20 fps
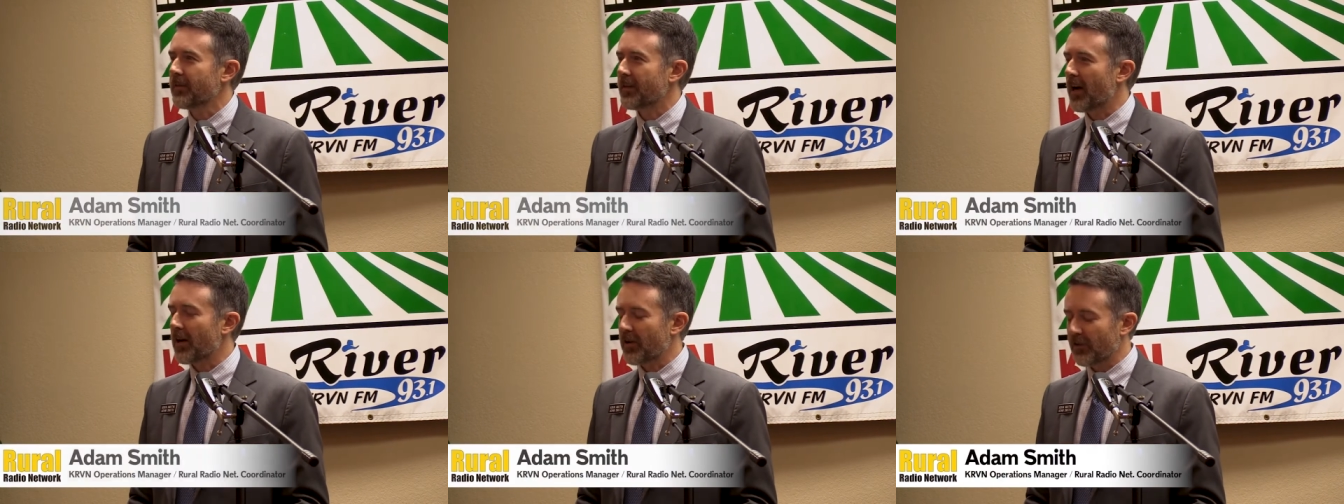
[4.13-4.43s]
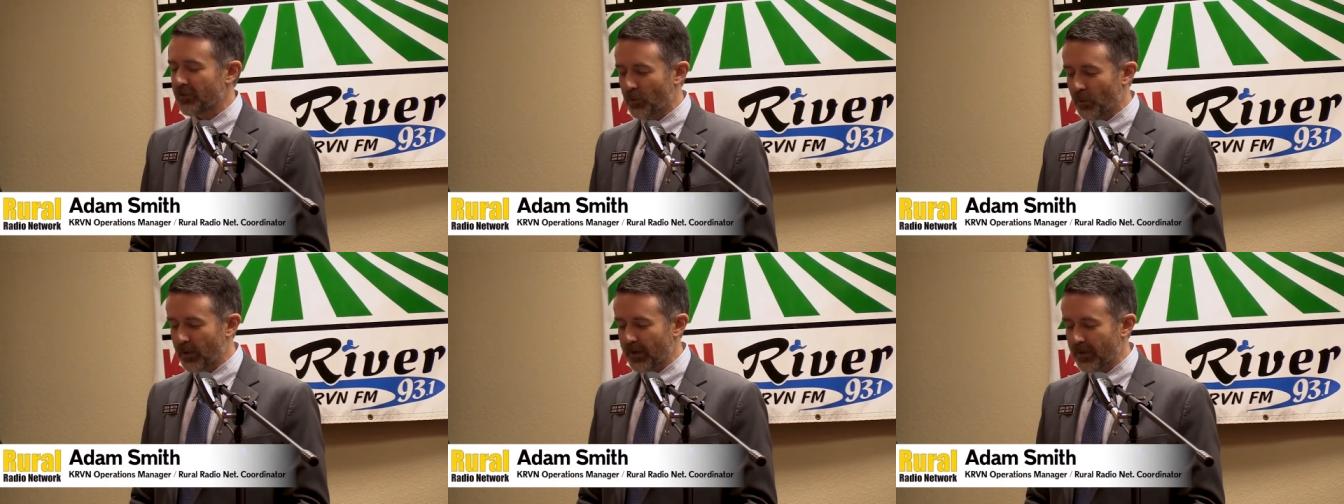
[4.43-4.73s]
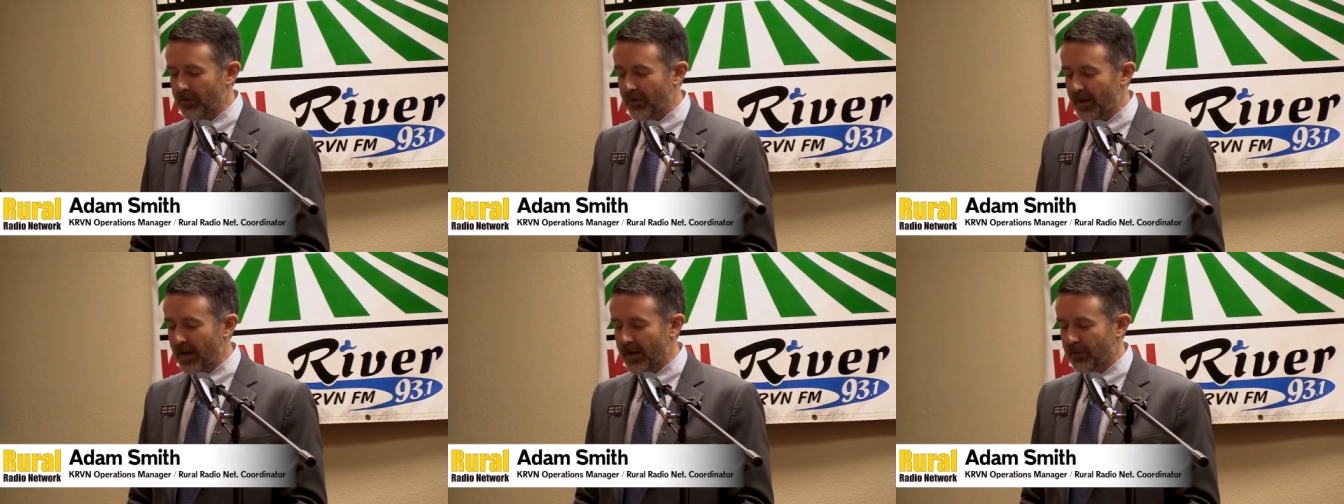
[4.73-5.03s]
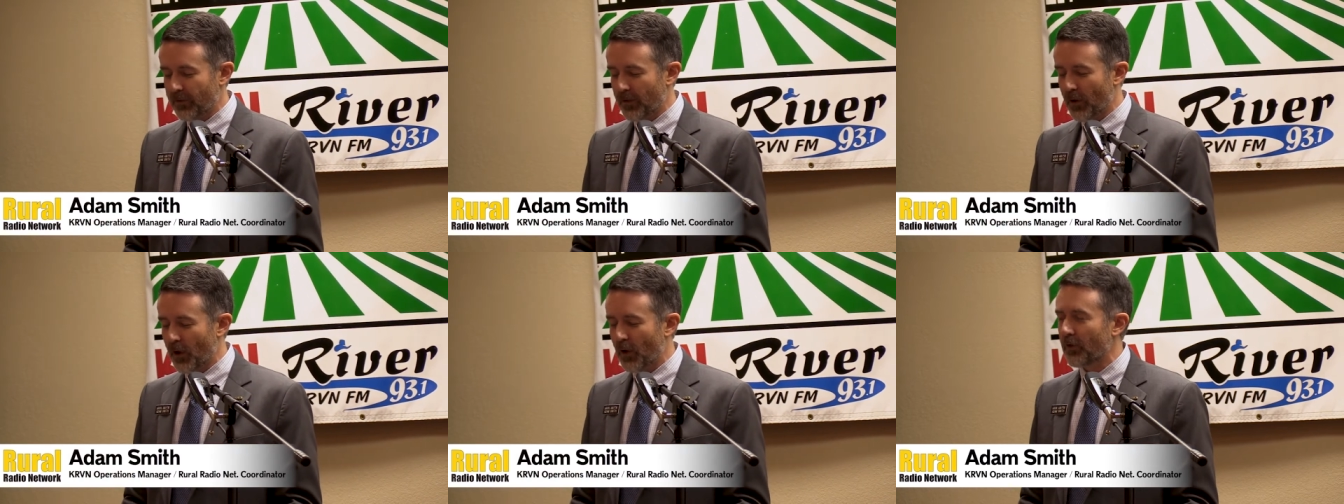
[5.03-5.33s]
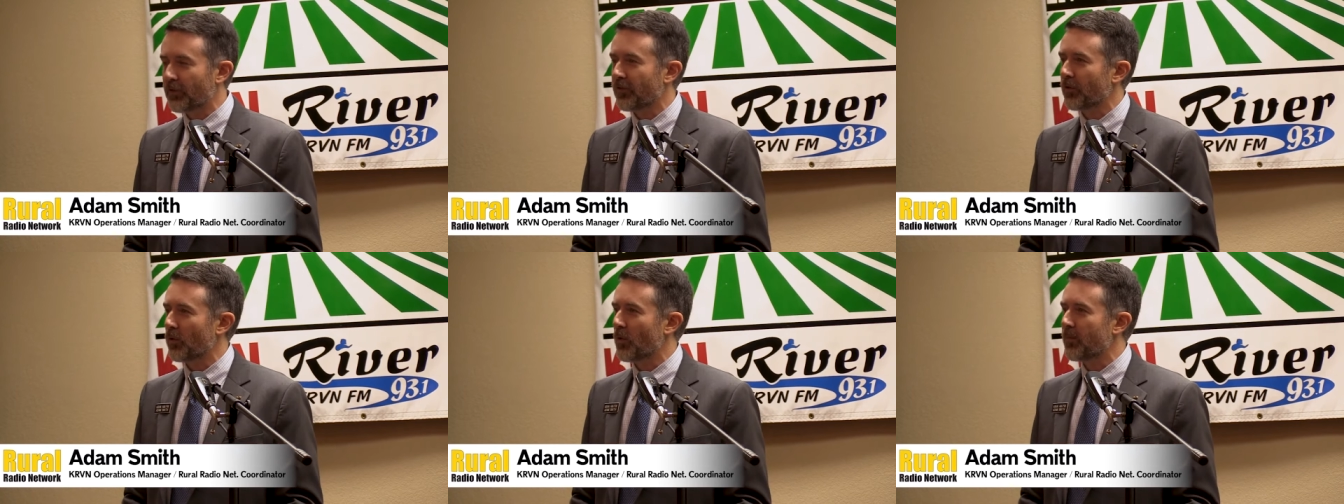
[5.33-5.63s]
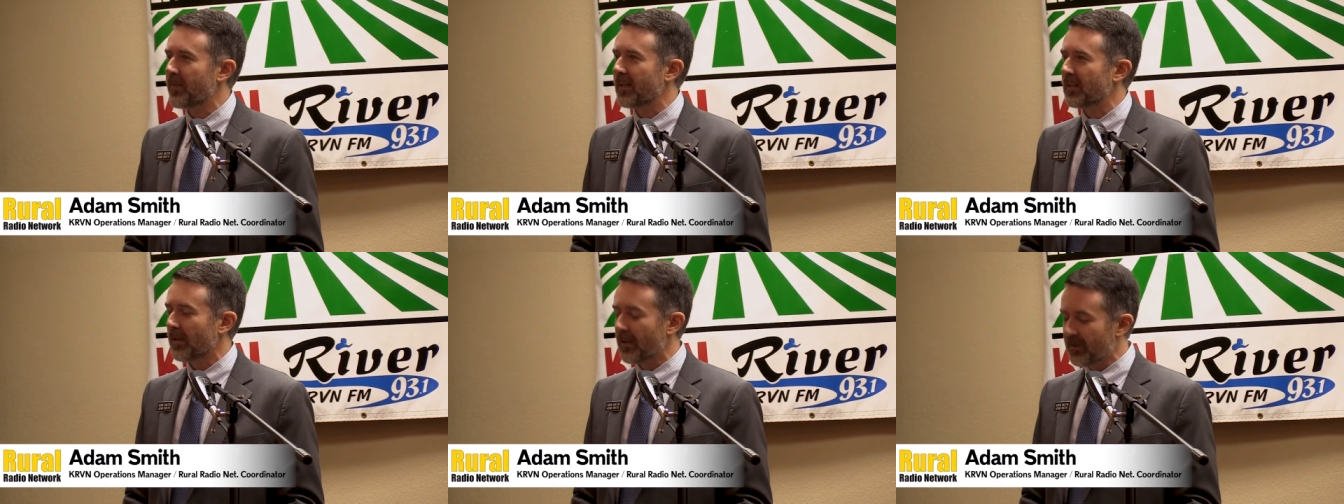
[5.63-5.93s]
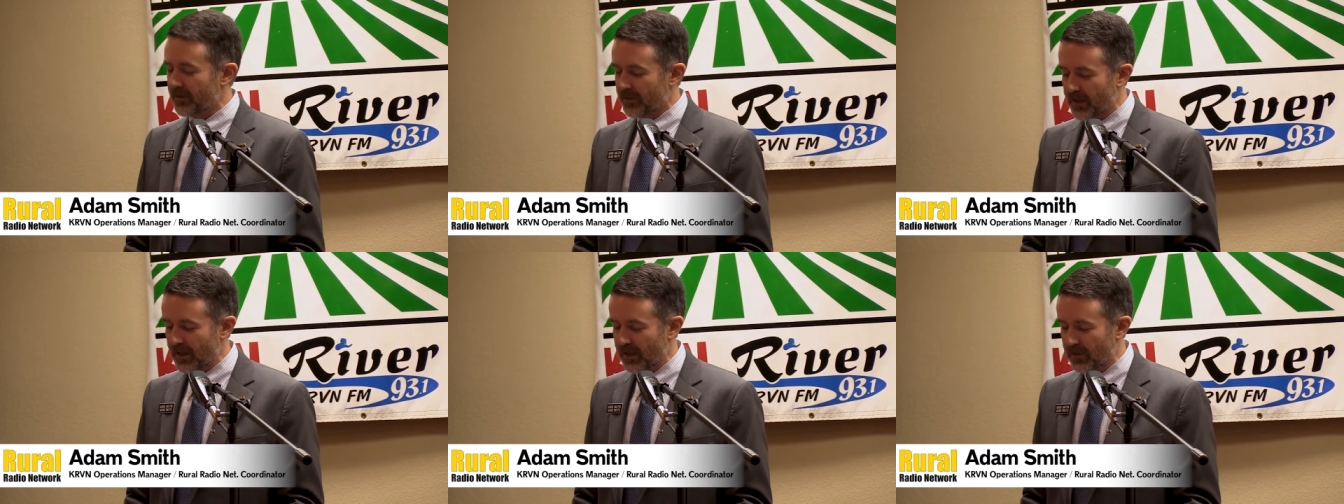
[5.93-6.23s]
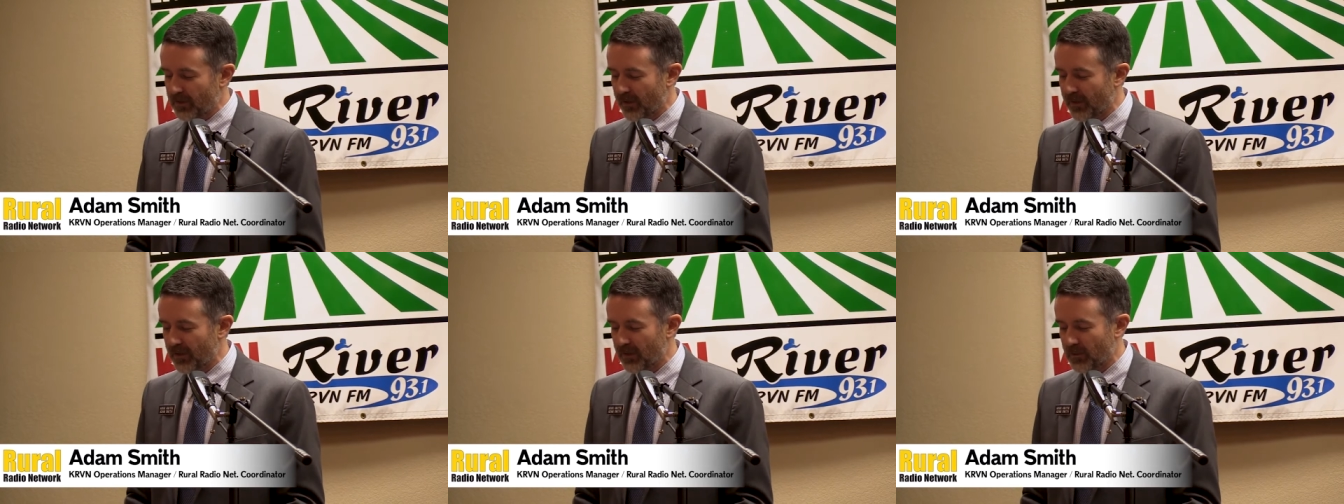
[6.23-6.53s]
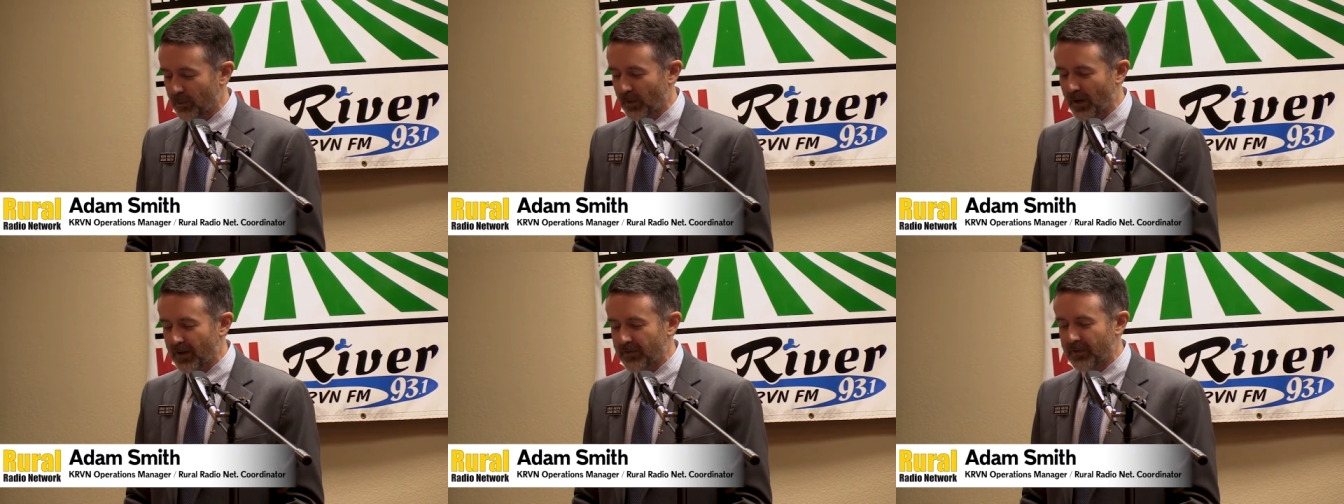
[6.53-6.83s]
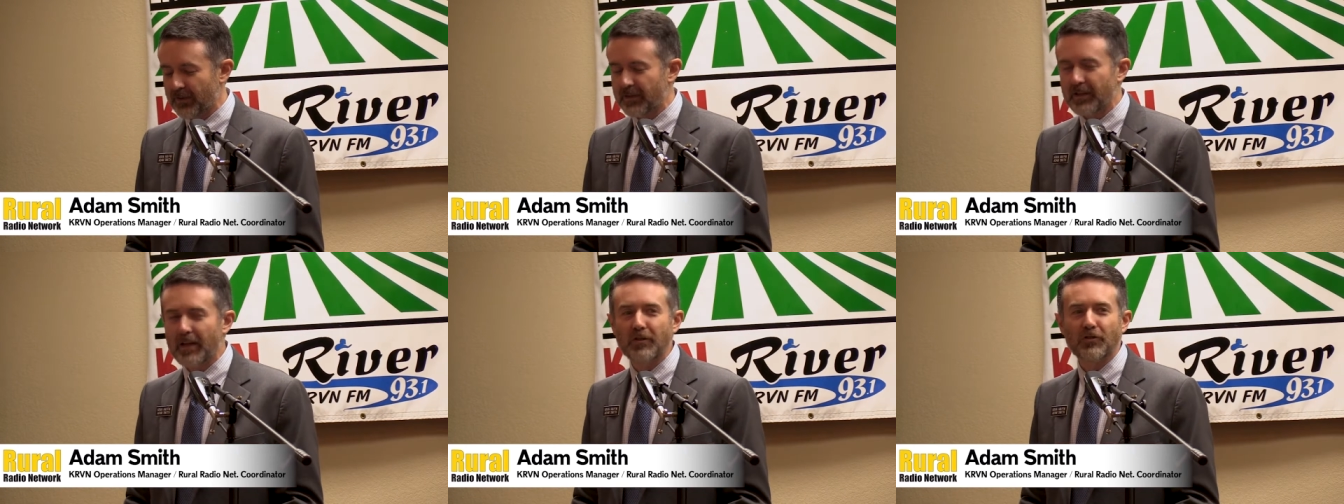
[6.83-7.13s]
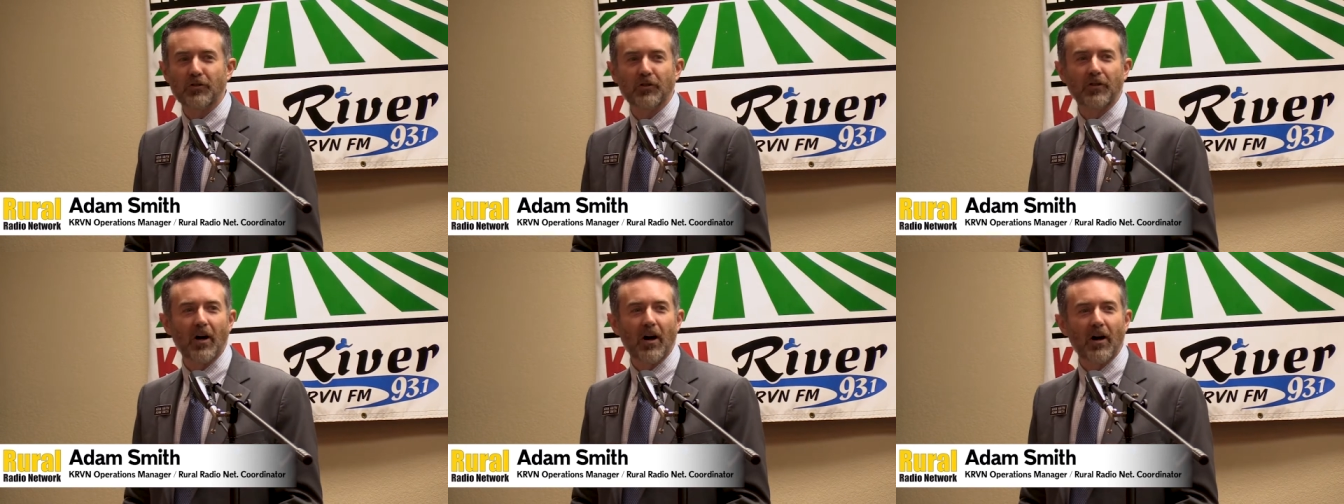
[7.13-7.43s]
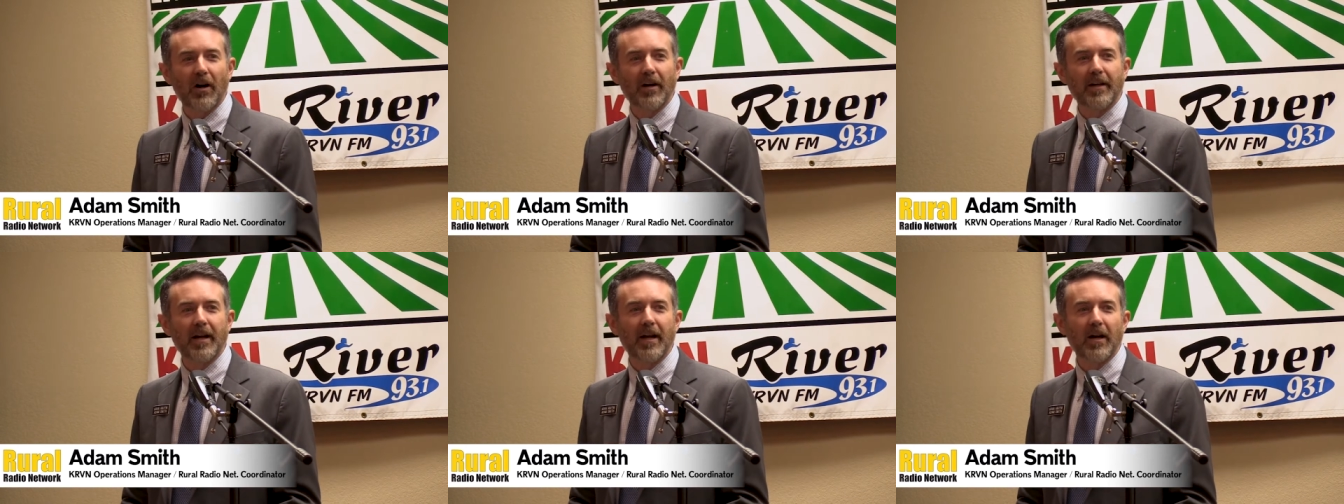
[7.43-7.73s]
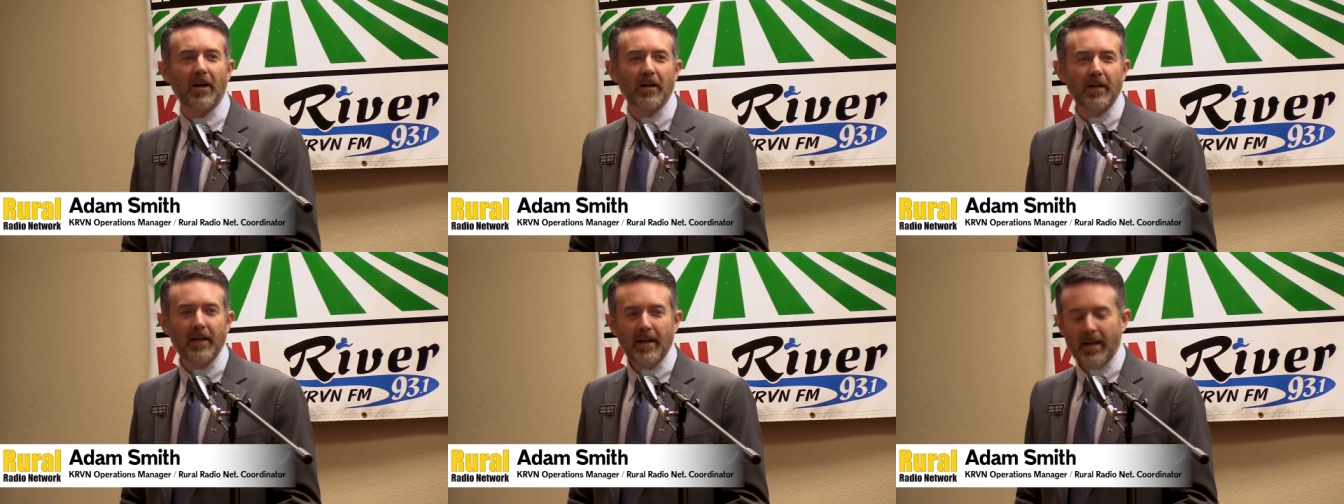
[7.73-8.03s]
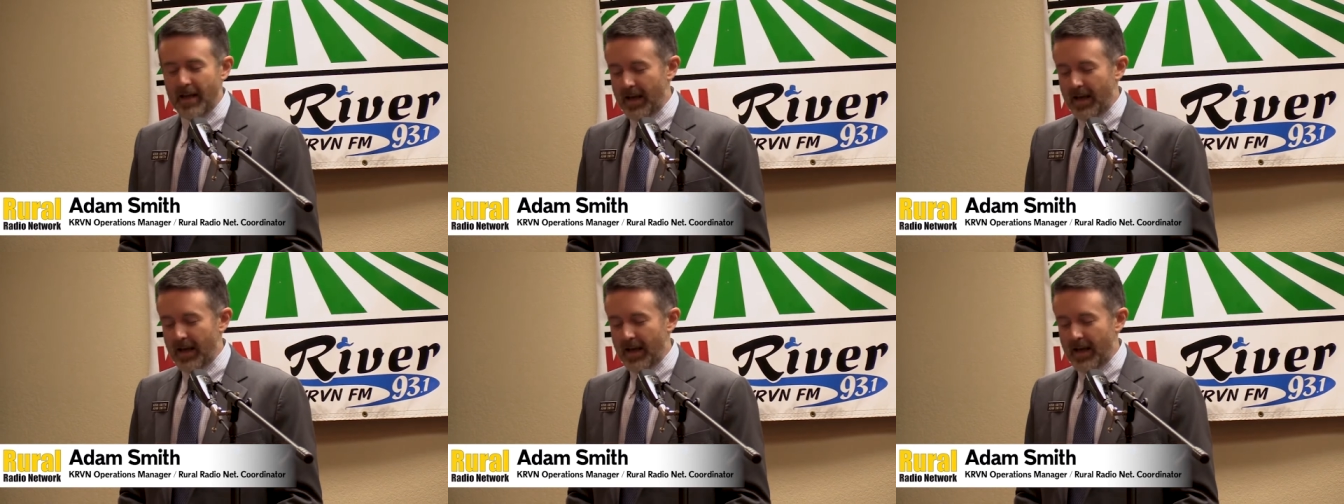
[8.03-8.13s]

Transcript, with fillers: and I also want to thank those that will be listening to this presentation on air